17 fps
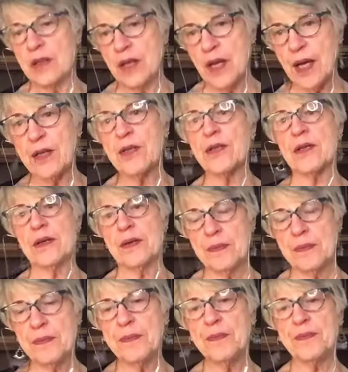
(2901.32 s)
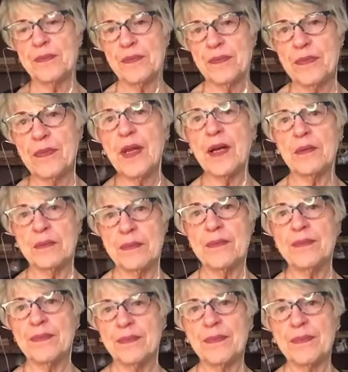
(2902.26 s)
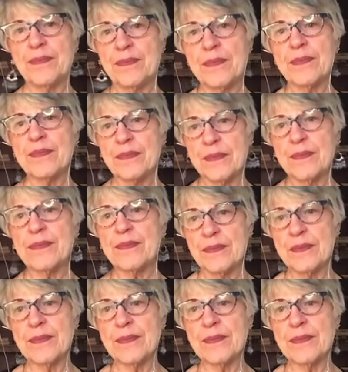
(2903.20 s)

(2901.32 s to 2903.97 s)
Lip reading: more trees, and Jamie was